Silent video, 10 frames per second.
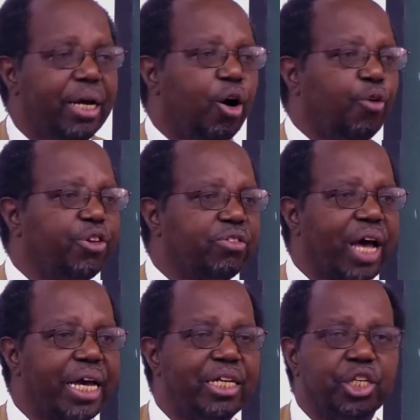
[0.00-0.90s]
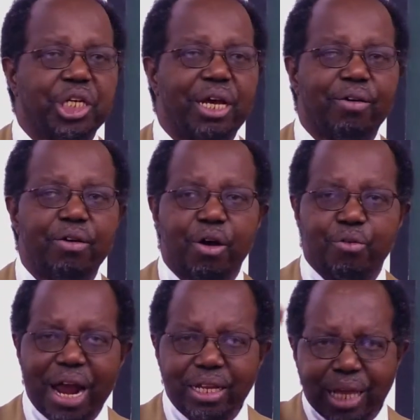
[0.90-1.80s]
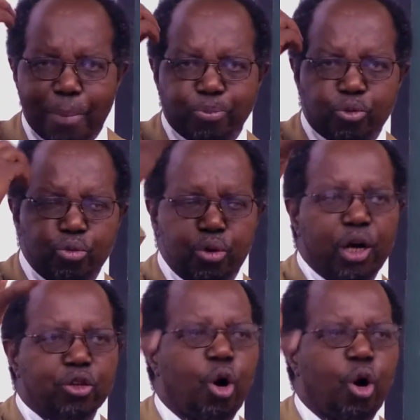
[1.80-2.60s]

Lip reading: officer in Shell right up to